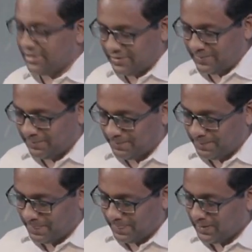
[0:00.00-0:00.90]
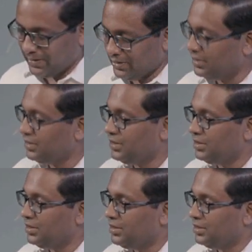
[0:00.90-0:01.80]
James uses this
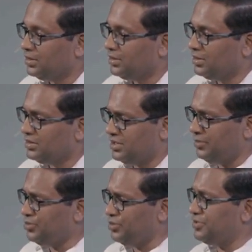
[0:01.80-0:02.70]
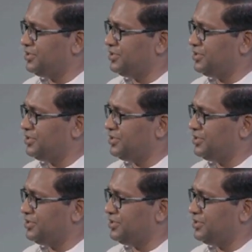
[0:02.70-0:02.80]
metaphor of birth.